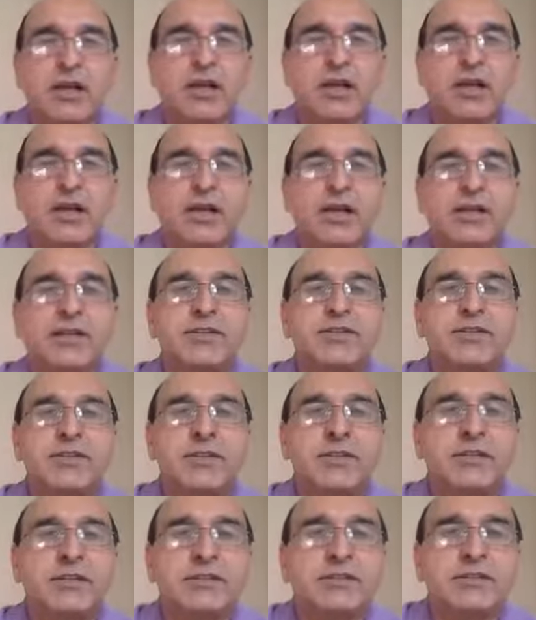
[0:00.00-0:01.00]
And
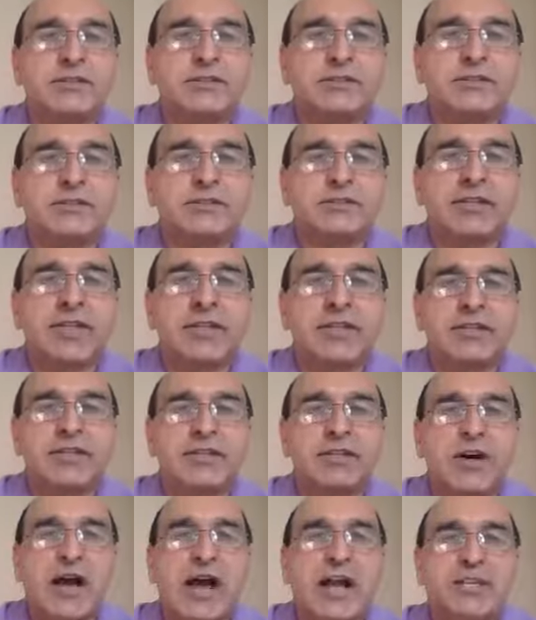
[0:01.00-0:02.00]
then
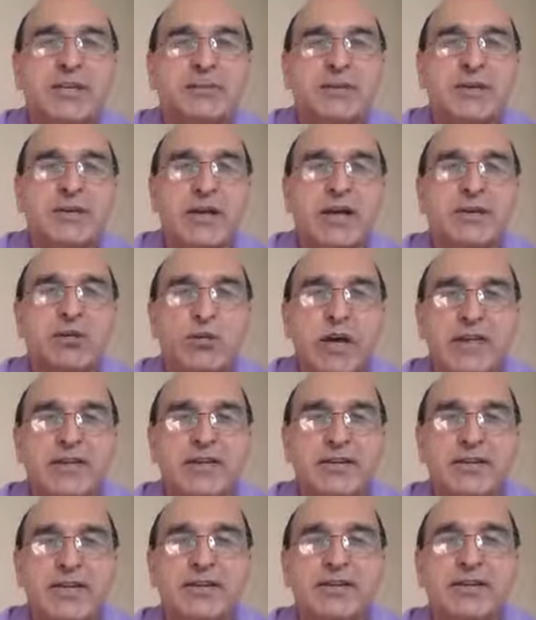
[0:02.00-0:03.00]
Oxford Advanced
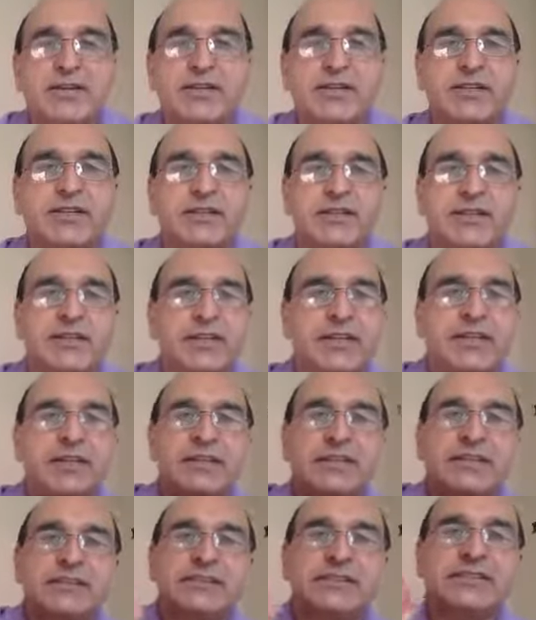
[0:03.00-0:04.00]
Learner Dictionary,
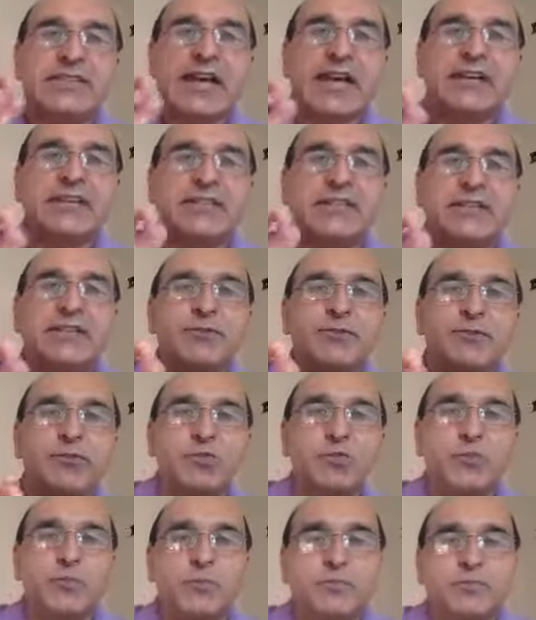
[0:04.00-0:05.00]
that gives
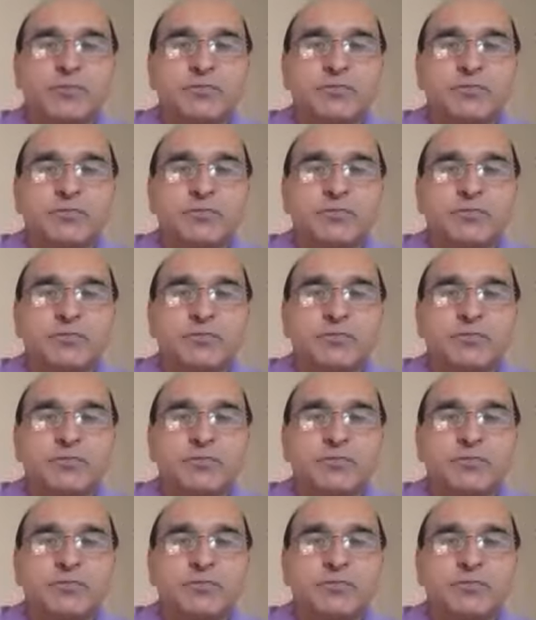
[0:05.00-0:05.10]
you